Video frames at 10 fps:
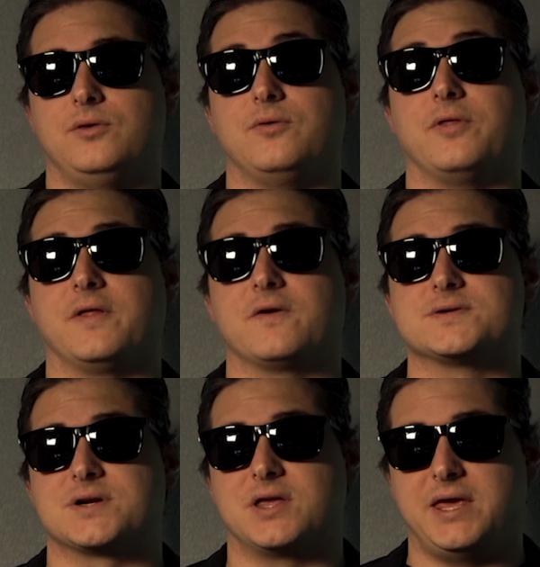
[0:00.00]
You think
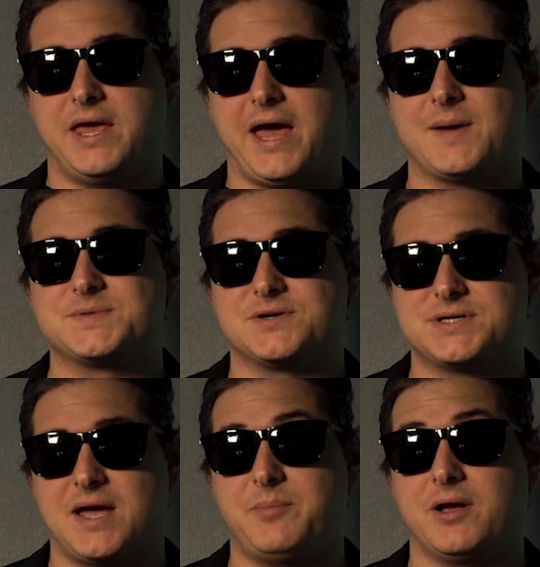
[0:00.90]
those are keycaps you're
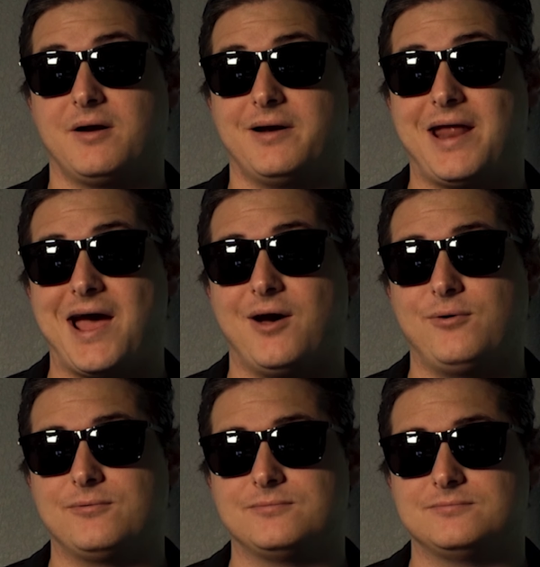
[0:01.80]
typing on now?